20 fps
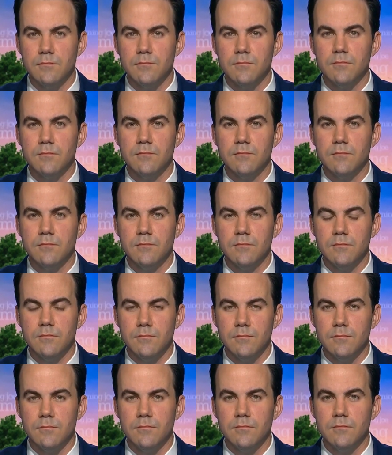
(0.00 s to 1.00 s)

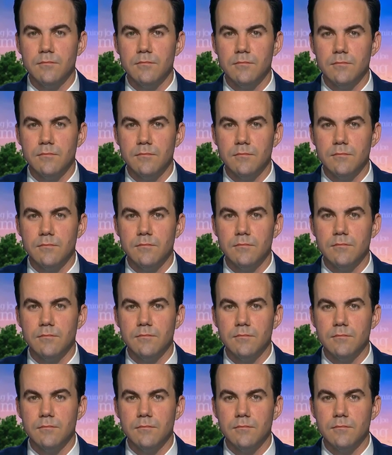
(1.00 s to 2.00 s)

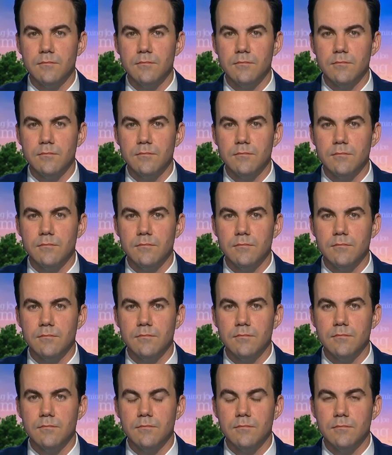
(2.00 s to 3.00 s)

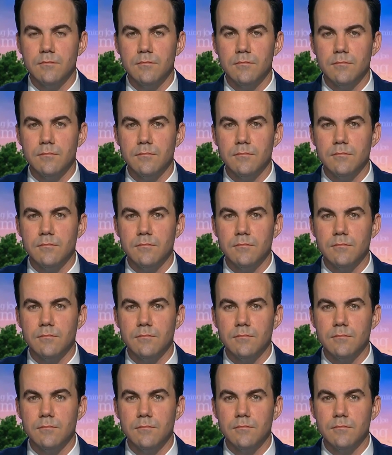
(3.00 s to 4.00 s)

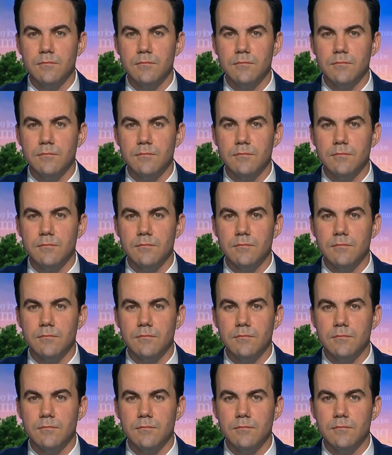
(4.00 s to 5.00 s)

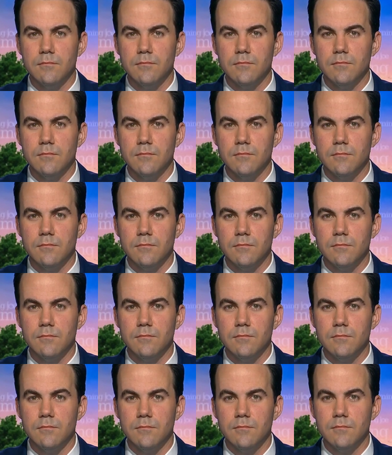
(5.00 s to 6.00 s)

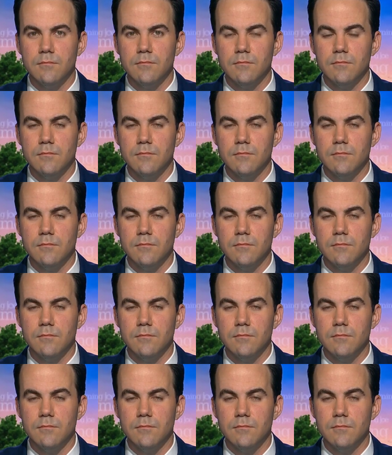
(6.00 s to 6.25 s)
[no speech]